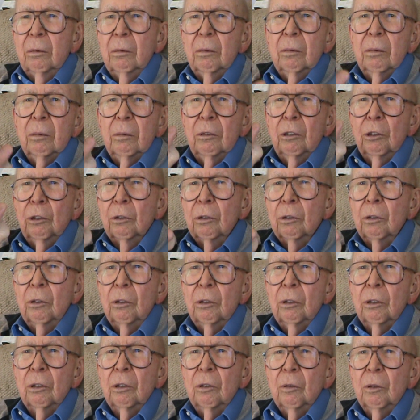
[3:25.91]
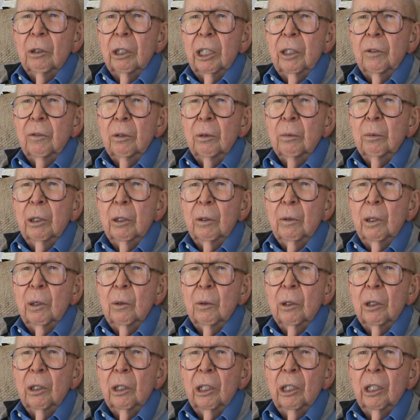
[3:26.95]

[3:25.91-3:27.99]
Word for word: stone's throw away from where we were,